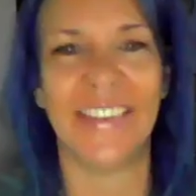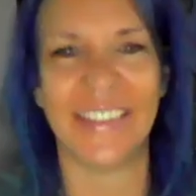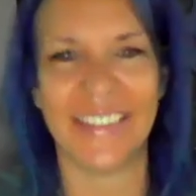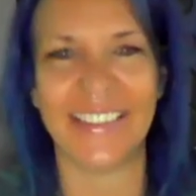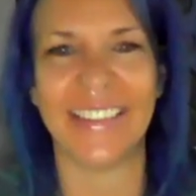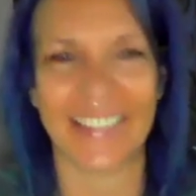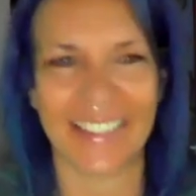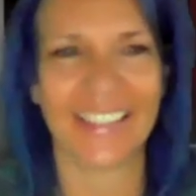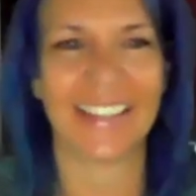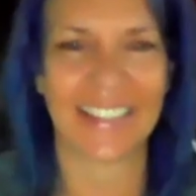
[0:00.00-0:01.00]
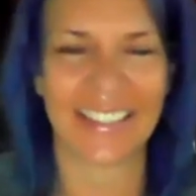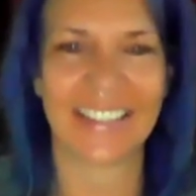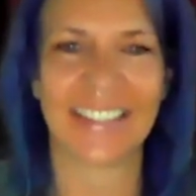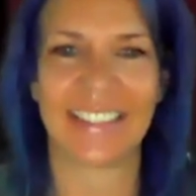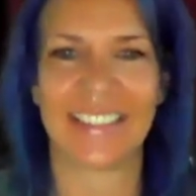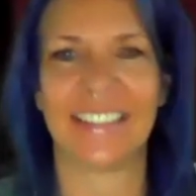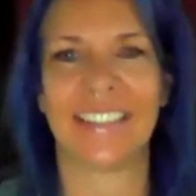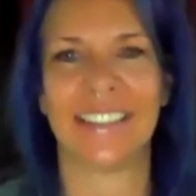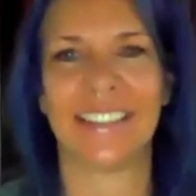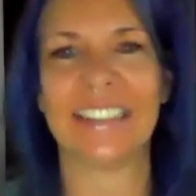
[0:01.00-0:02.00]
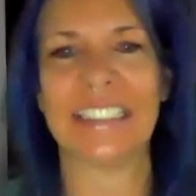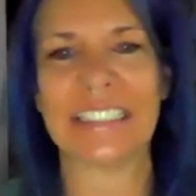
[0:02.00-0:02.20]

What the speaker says: San Diego, except for on those days. You know, I might